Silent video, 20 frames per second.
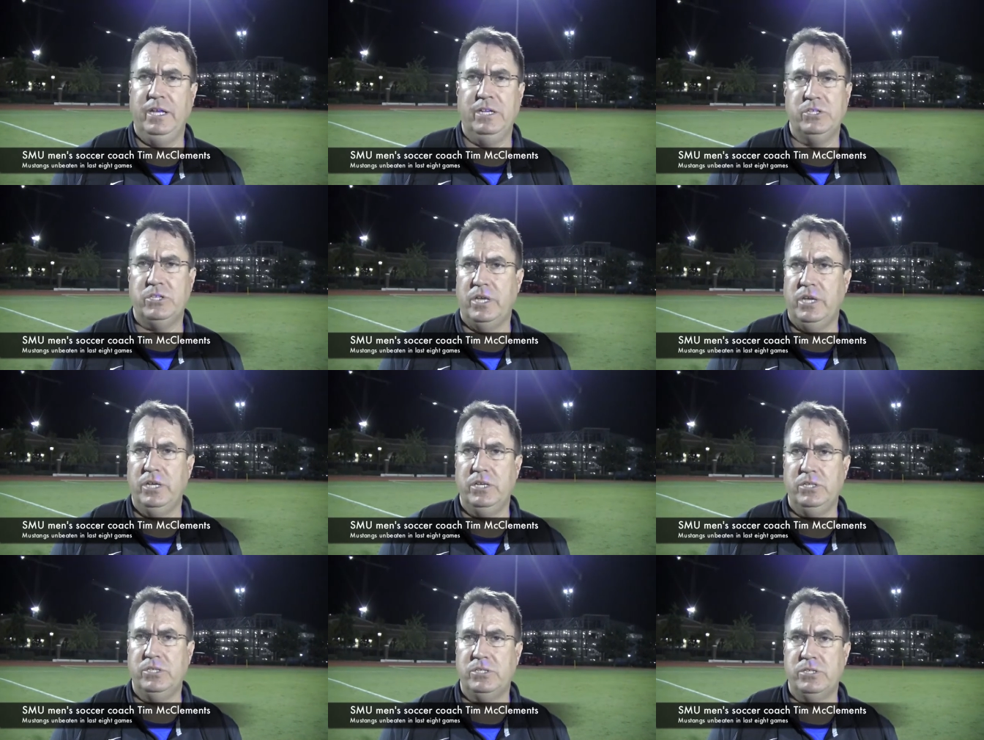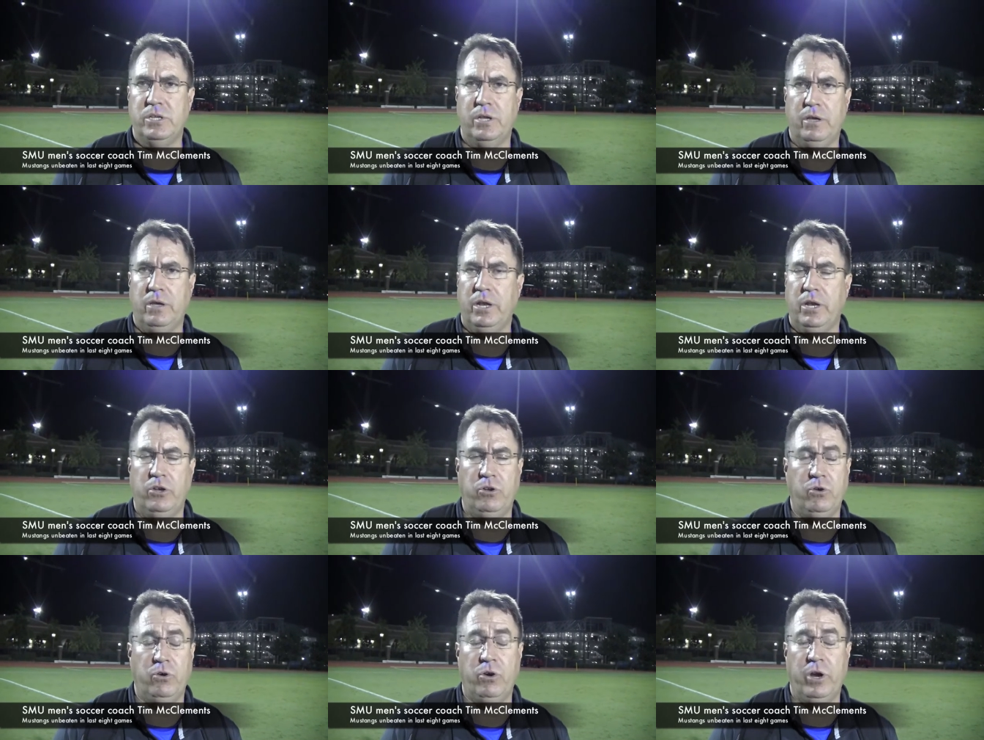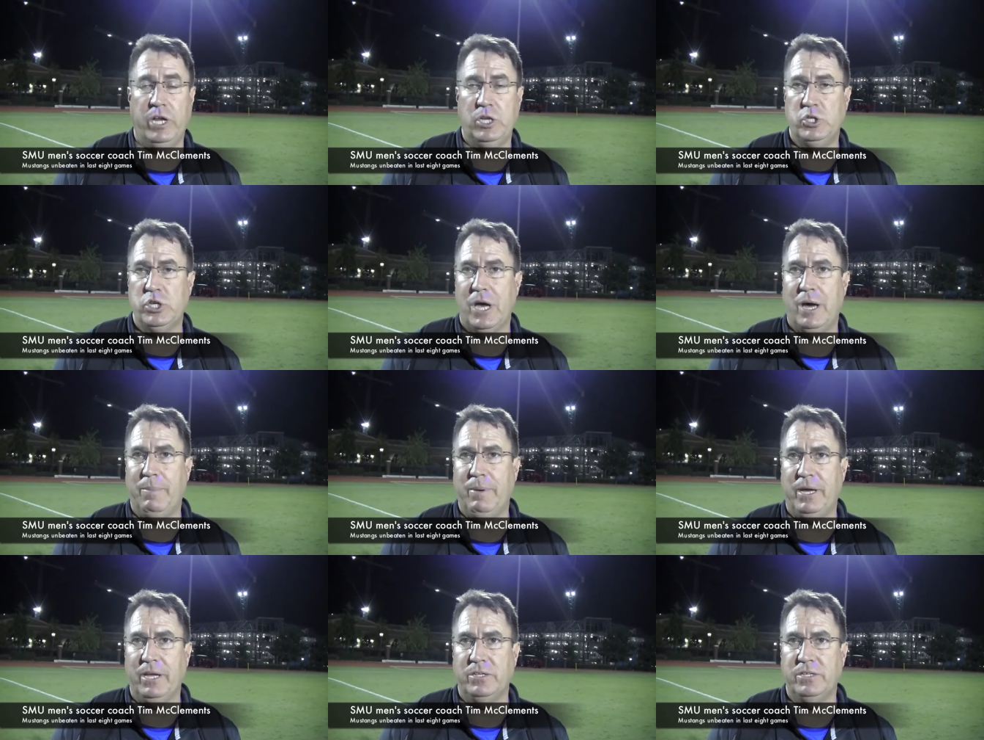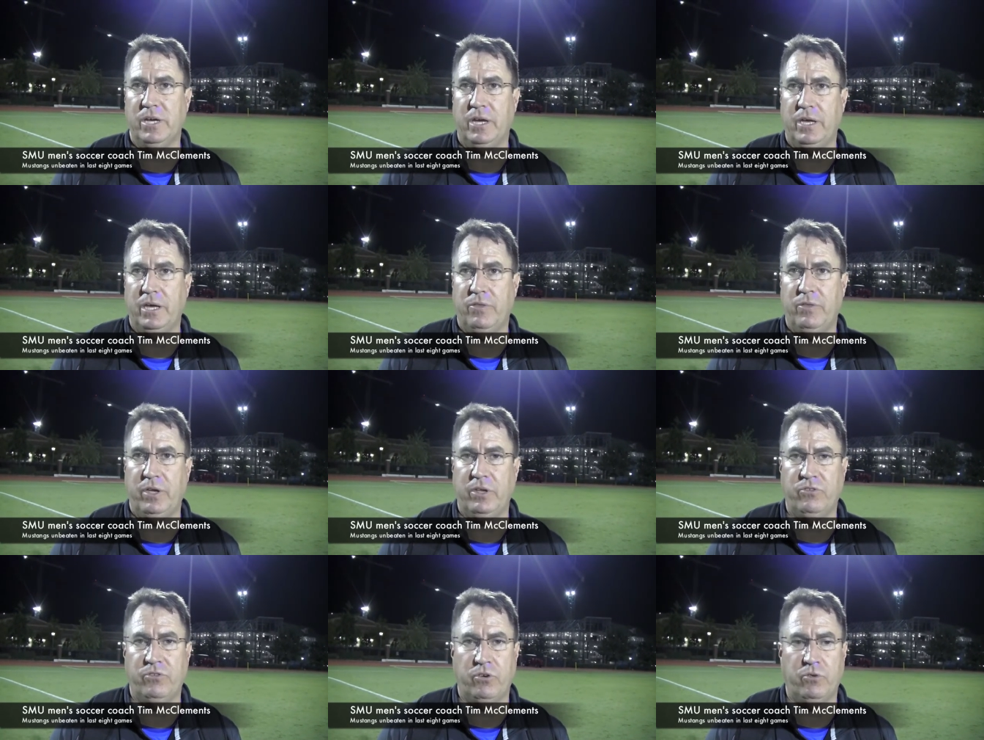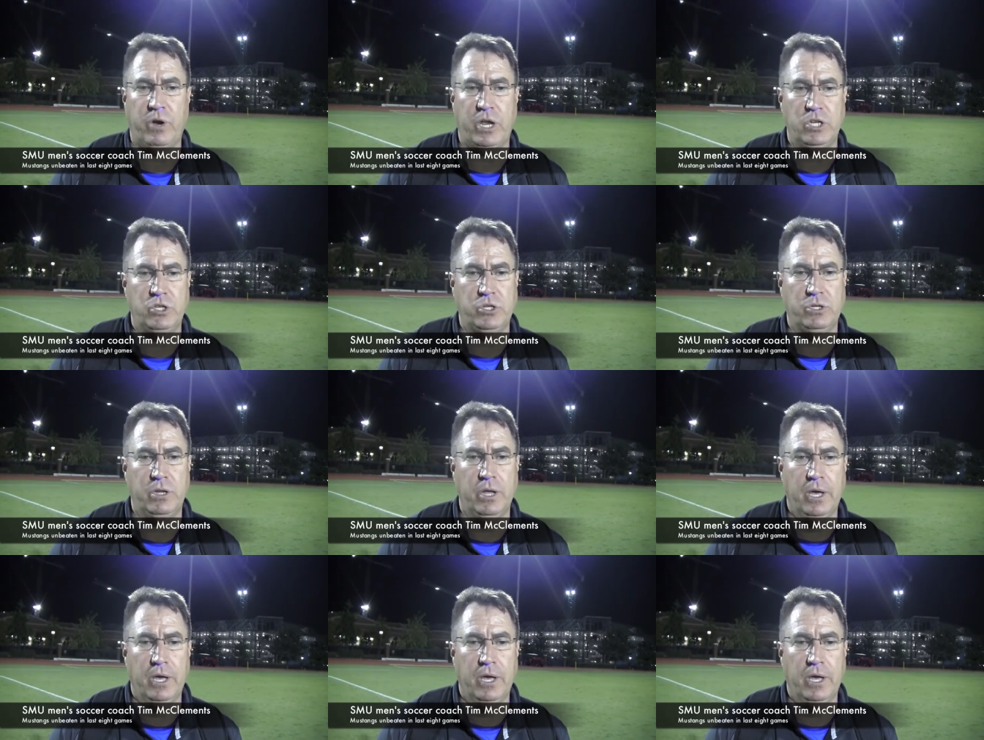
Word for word: he's he's going to do a great job at Kentucky. I think it's a great